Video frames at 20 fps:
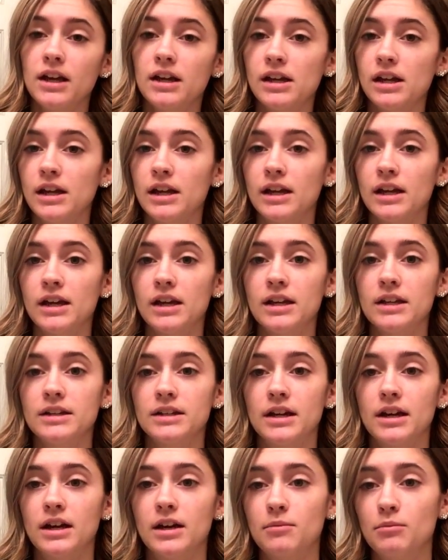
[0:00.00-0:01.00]
and
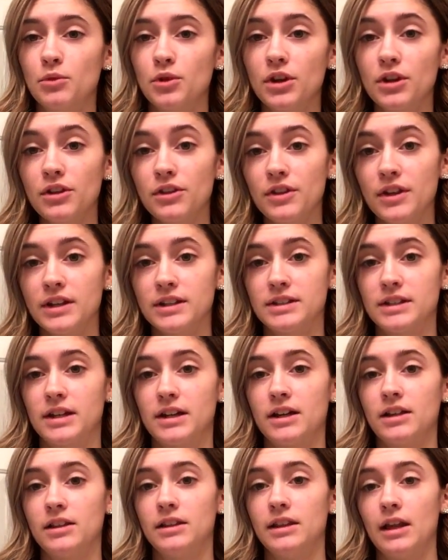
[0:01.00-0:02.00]
one of the things that
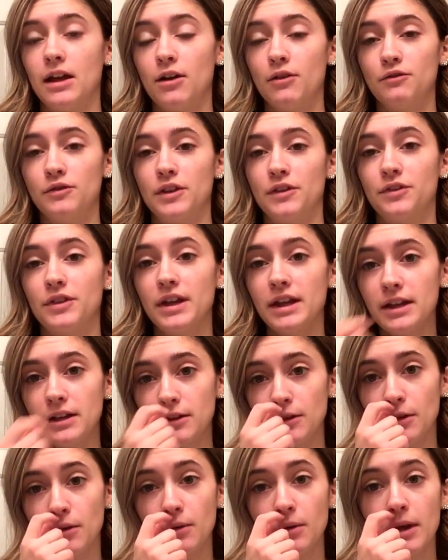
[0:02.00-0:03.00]
I love that they
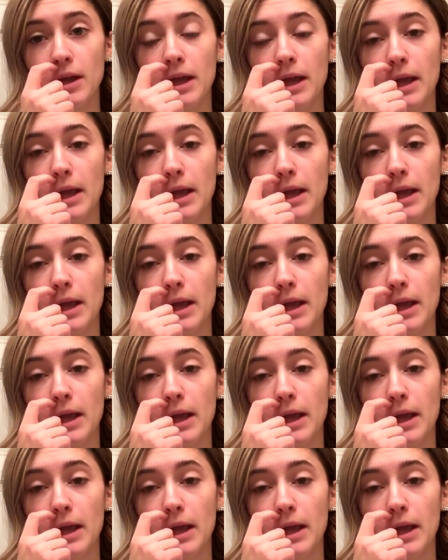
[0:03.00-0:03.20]
do